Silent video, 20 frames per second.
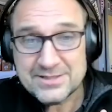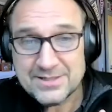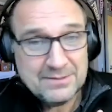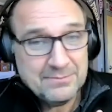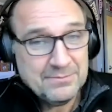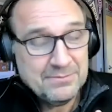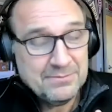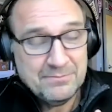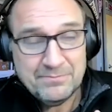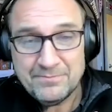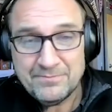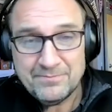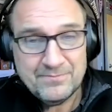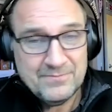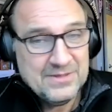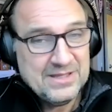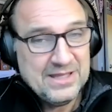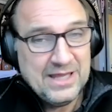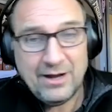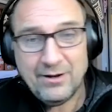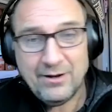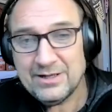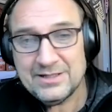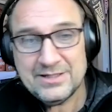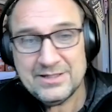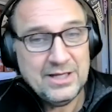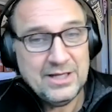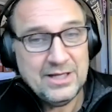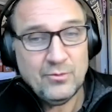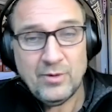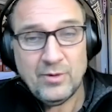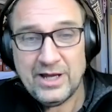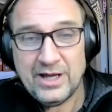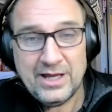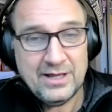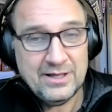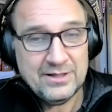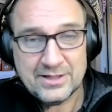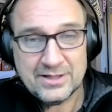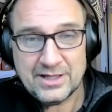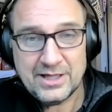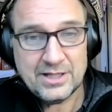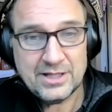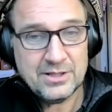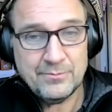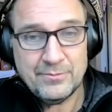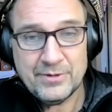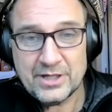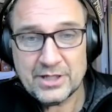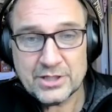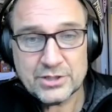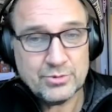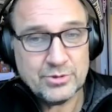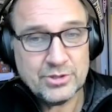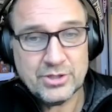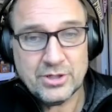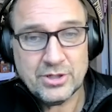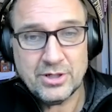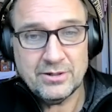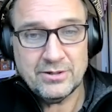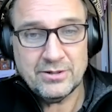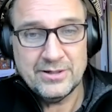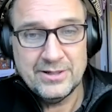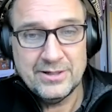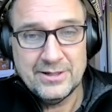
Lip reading: the guaranteed way to get the biggest return.